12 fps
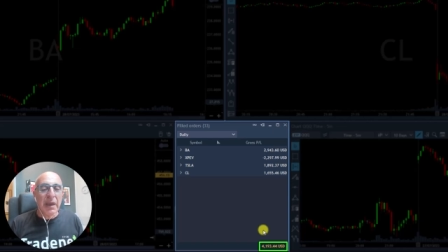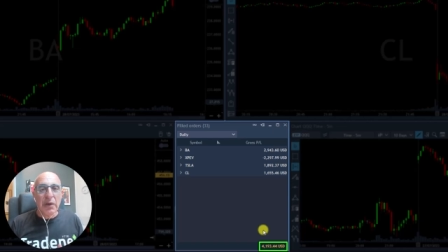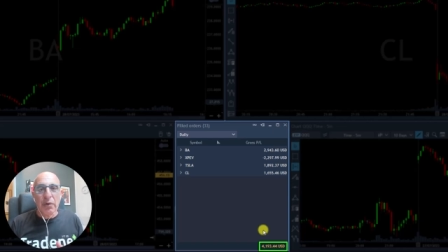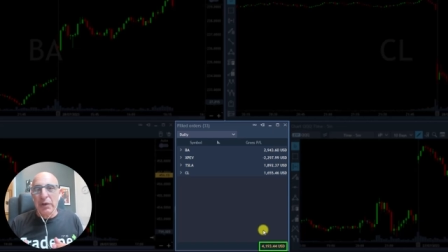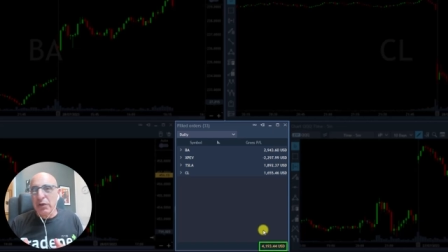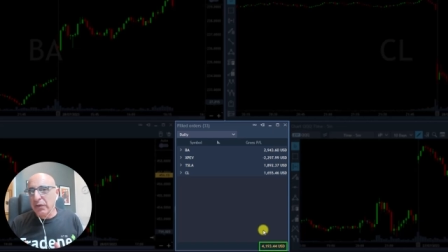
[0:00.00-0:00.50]

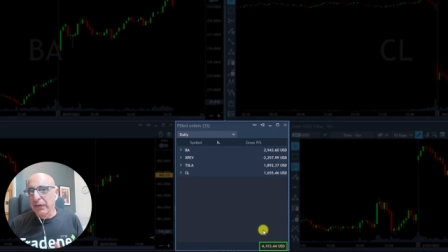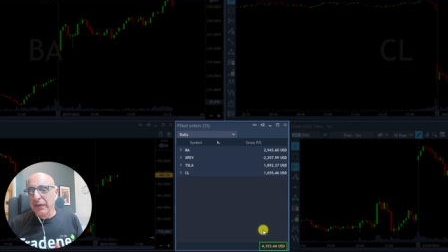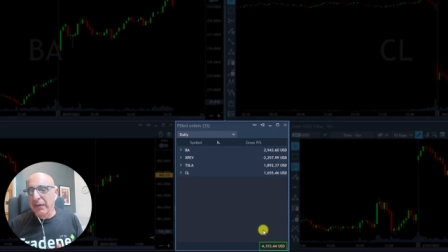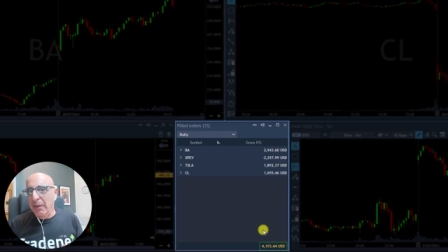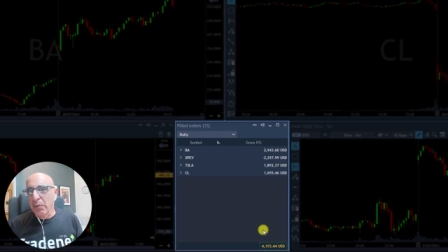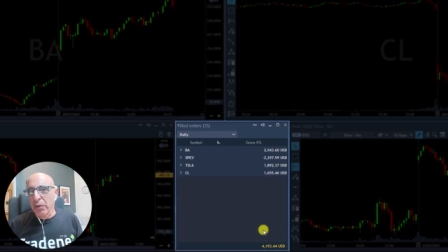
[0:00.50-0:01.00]
You can notice
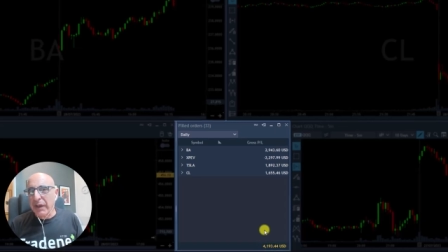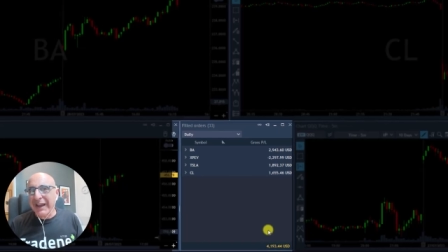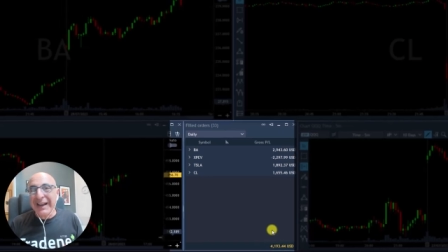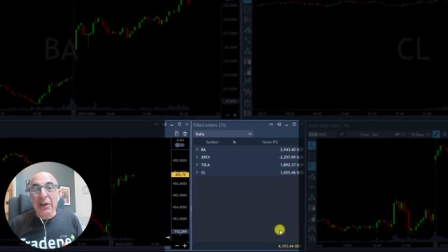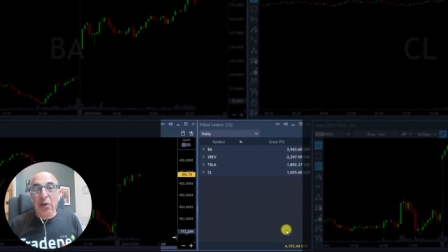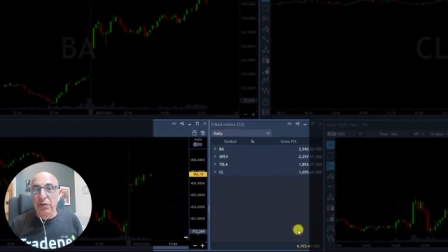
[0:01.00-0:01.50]
that I'm looking a
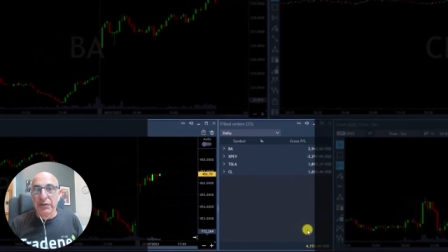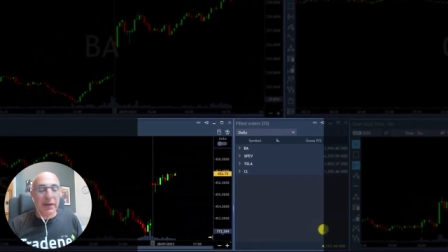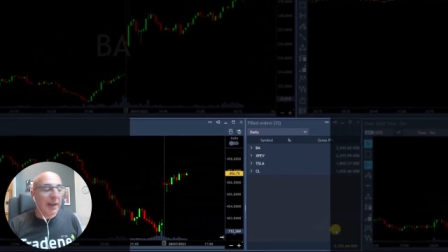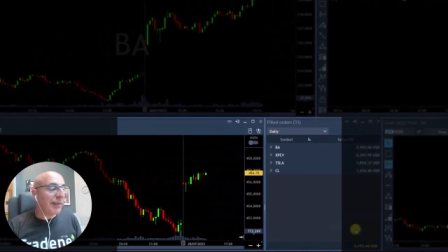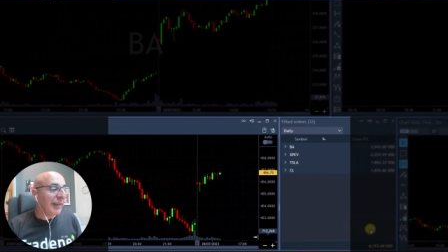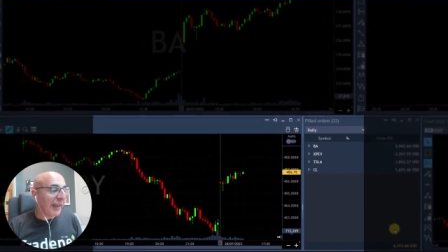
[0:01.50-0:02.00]
lot
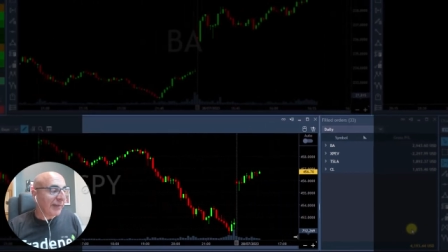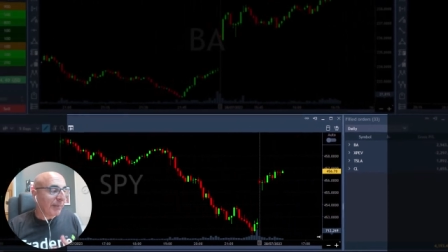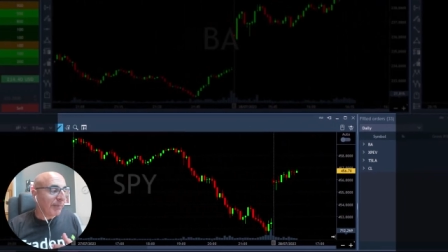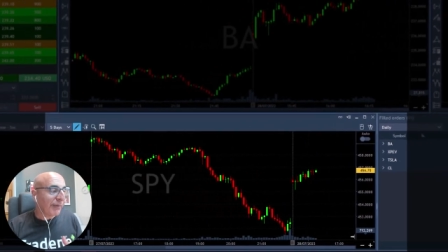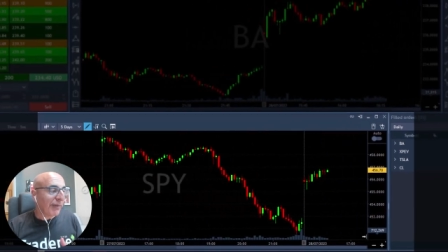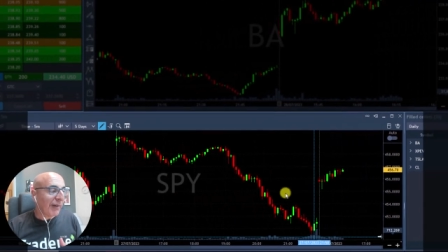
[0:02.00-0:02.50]
at the
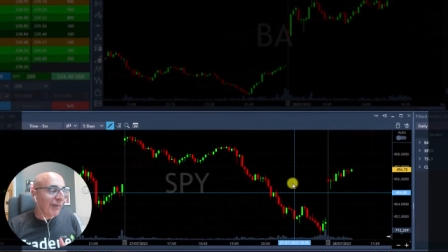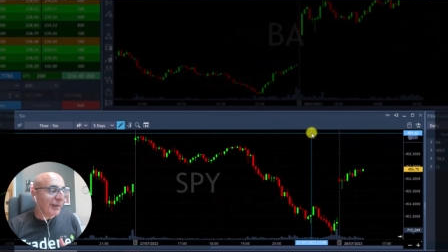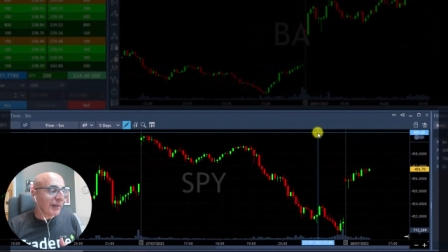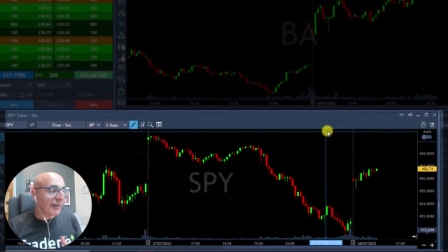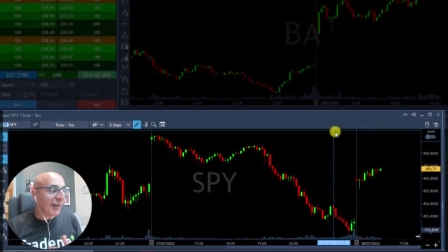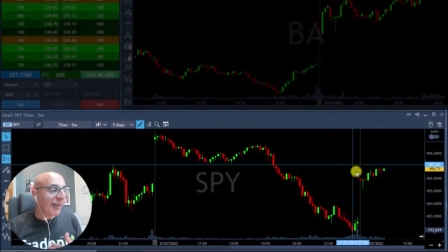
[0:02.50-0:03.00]
S&P
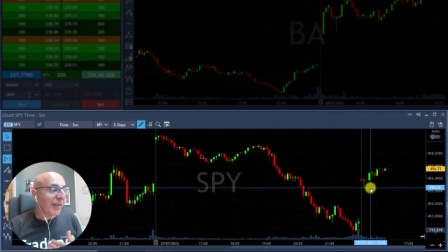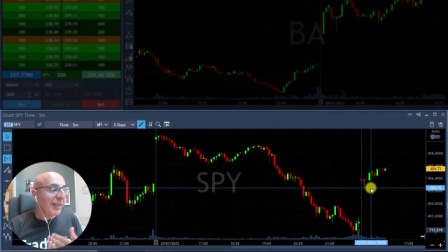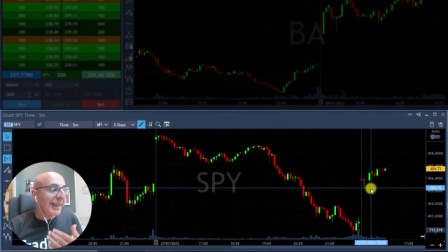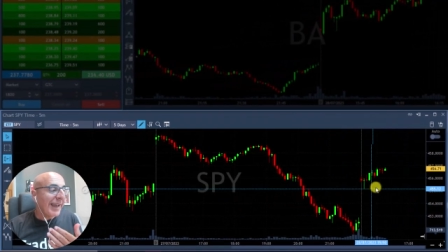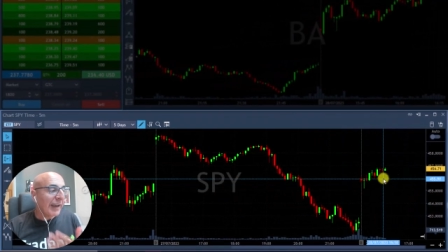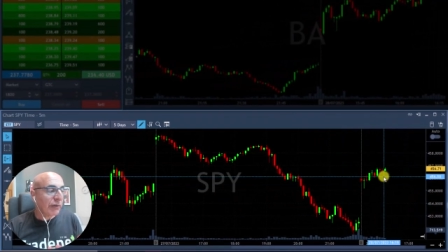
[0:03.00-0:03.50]
500, at
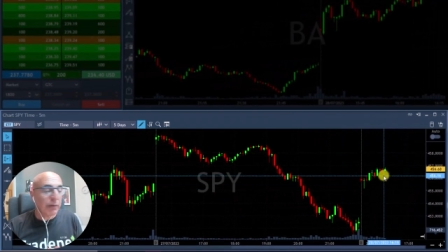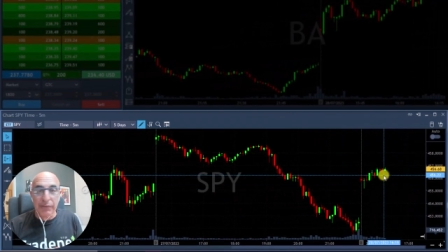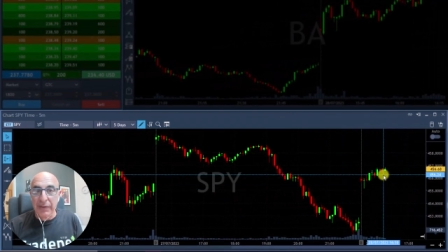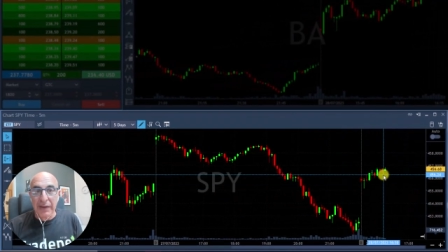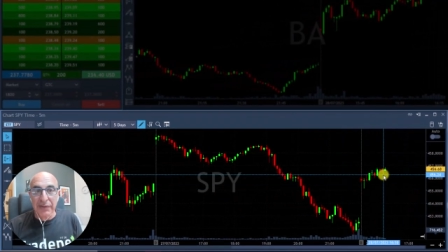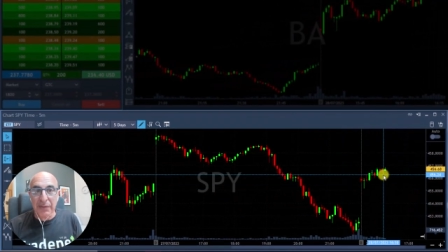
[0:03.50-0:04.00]
the direction of
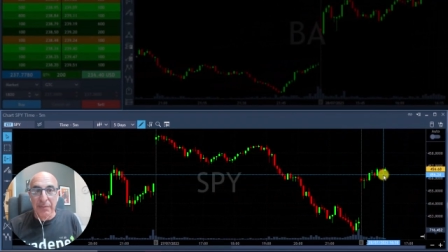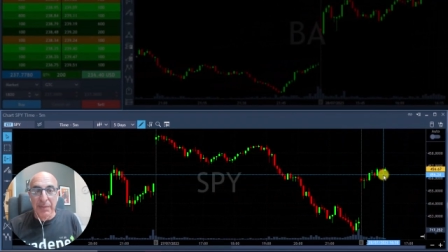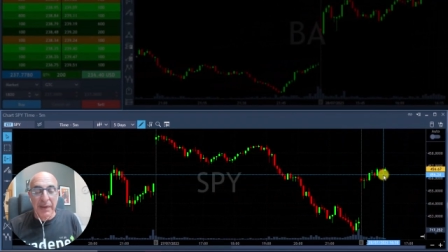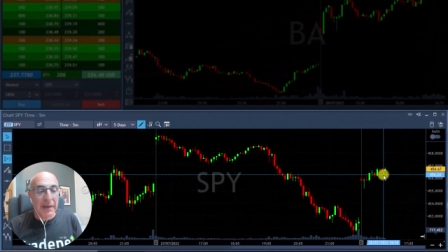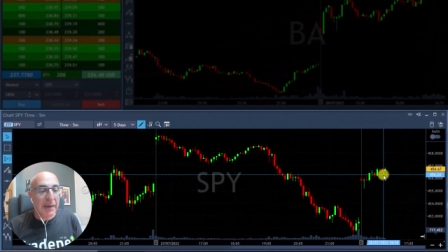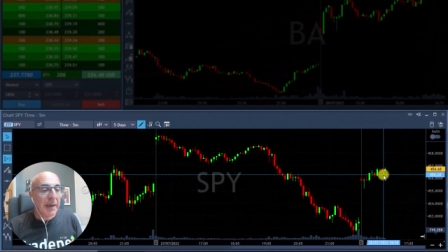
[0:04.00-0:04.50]
the
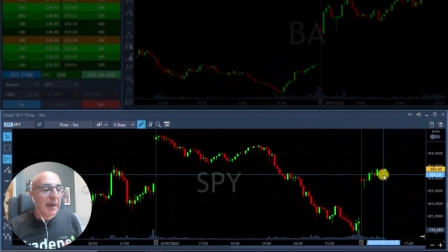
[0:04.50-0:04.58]
S&P,